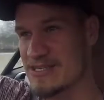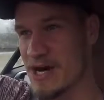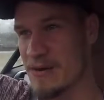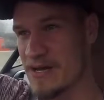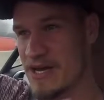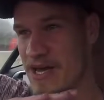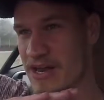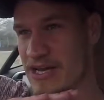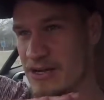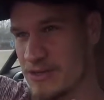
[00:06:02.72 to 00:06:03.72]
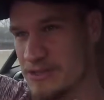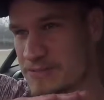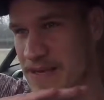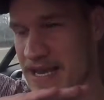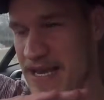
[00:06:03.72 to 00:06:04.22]
top, and it
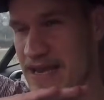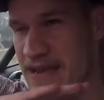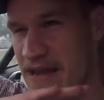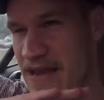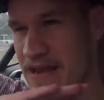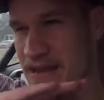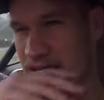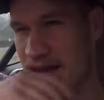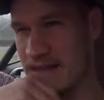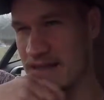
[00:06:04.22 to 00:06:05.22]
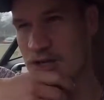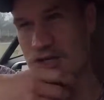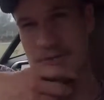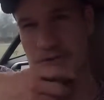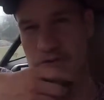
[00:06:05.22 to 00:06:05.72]
cost me, I think it
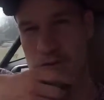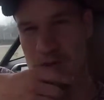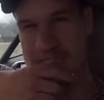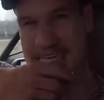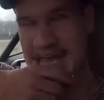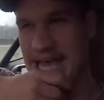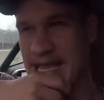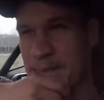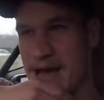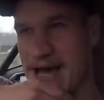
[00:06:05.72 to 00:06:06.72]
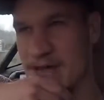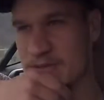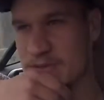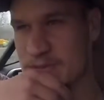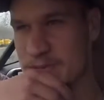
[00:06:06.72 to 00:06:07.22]
cost me
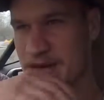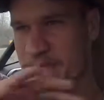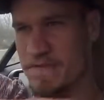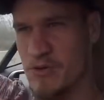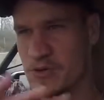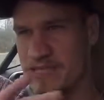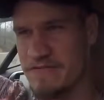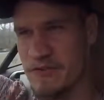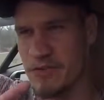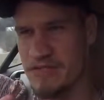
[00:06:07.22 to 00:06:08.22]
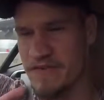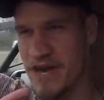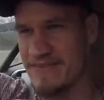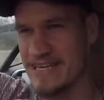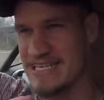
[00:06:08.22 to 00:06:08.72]
£48. It was about
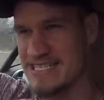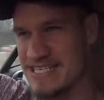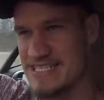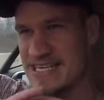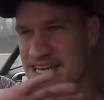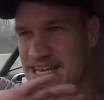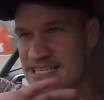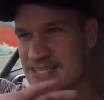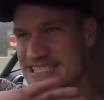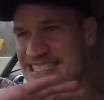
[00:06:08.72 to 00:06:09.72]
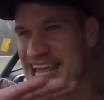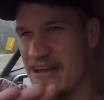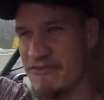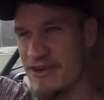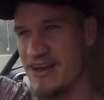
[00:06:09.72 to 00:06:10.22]
45 litres. So it's
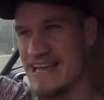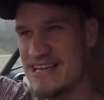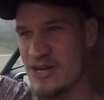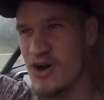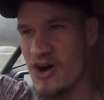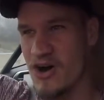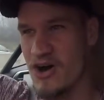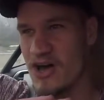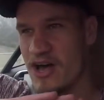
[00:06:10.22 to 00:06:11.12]
definitely got